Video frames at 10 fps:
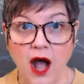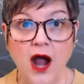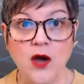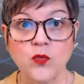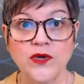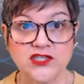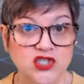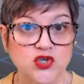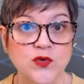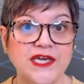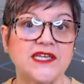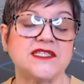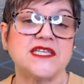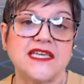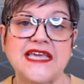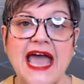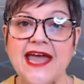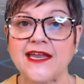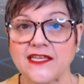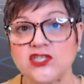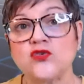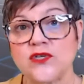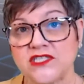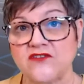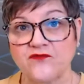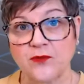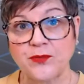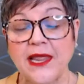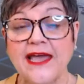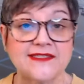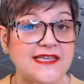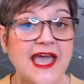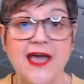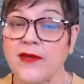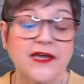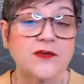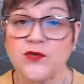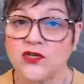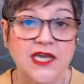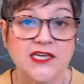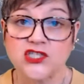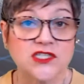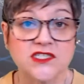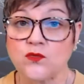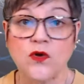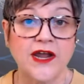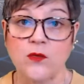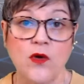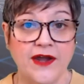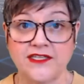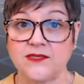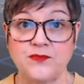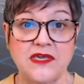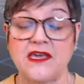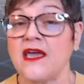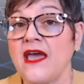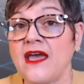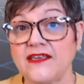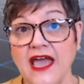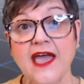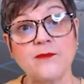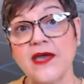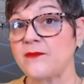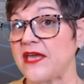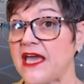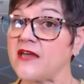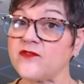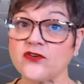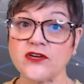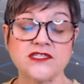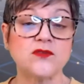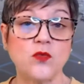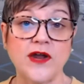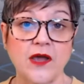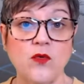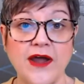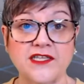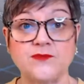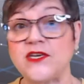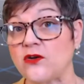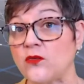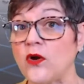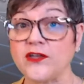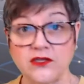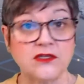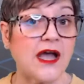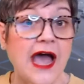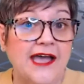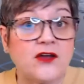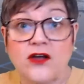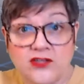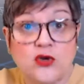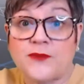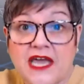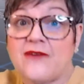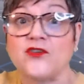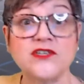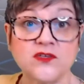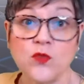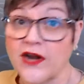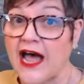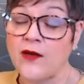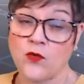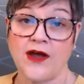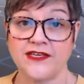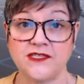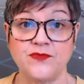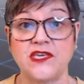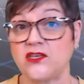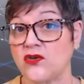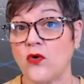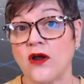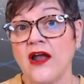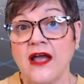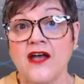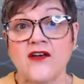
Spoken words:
are we doing to get to a different place? Yeah, my communication isn't what I want it to be. Yeah, my behavior isn't what I want it to be, or what I don't, your behavior isn't what I want it to be. Your